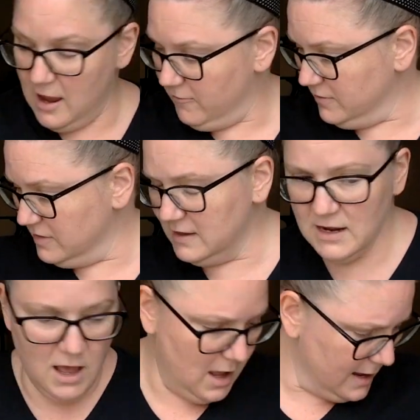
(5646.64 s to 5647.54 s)
everything
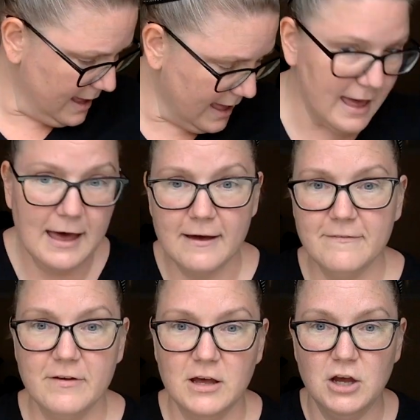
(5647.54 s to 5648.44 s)
I
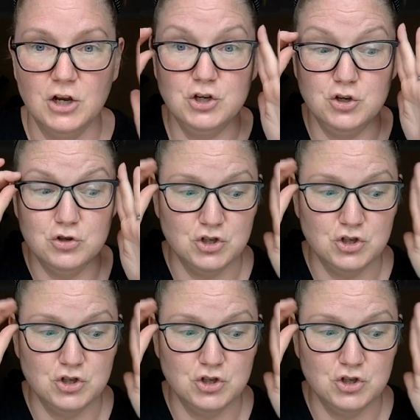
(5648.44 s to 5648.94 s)
have to